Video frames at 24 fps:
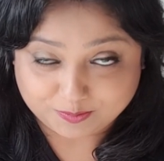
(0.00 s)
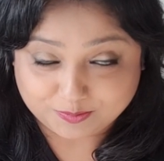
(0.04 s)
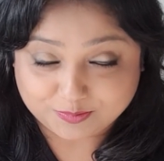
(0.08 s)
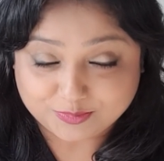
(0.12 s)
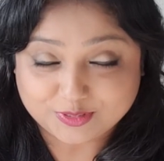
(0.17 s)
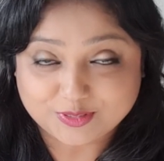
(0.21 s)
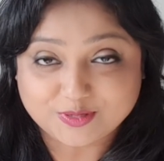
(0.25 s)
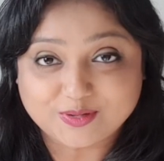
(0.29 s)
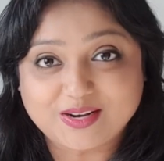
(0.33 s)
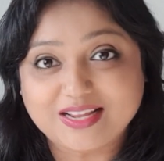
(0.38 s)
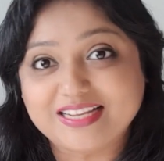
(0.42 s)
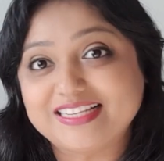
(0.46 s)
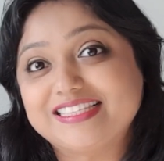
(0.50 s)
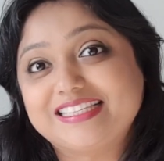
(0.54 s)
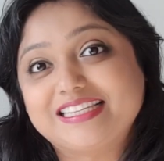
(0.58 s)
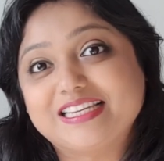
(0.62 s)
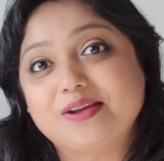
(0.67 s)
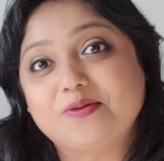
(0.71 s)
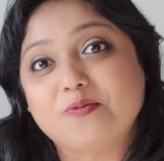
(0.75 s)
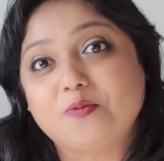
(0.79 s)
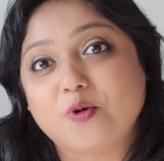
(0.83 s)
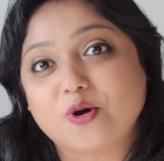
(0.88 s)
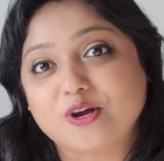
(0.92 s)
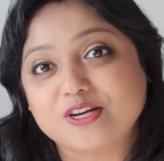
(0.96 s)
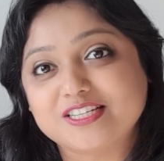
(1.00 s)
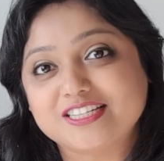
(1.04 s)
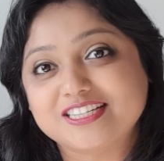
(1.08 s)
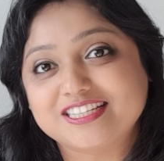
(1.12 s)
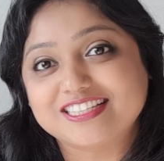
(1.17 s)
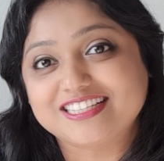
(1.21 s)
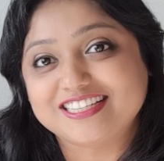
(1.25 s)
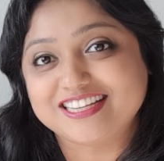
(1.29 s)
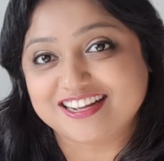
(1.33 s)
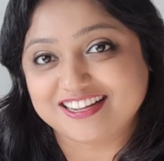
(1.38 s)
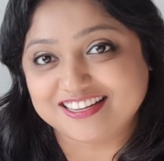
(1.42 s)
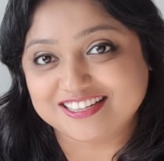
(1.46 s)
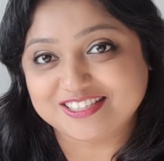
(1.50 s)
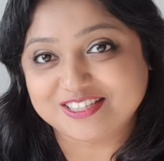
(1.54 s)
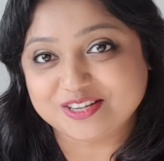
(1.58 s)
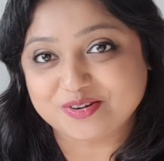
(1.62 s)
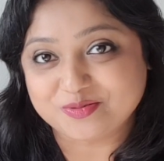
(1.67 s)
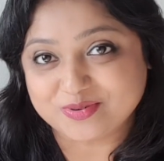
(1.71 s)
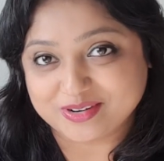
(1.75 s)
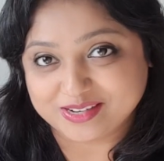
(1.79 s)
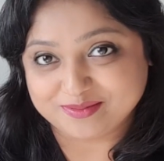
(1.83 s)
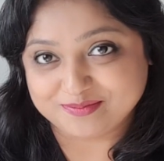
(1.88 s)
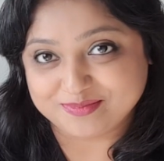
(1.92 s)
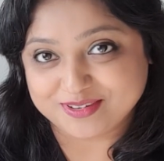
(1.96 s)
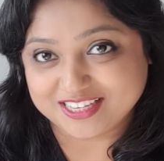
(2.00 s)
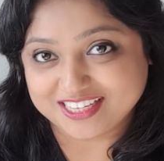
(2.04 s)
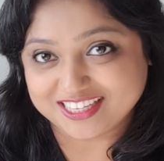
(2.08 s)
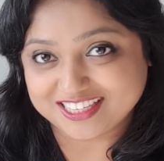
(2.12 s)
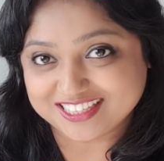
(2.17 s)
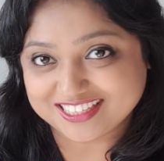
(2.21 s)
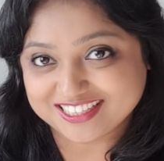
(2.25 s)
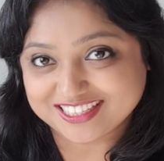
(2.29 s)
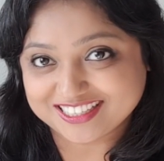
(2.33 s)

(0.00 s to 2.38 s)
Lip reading: So let's see what the answer will be.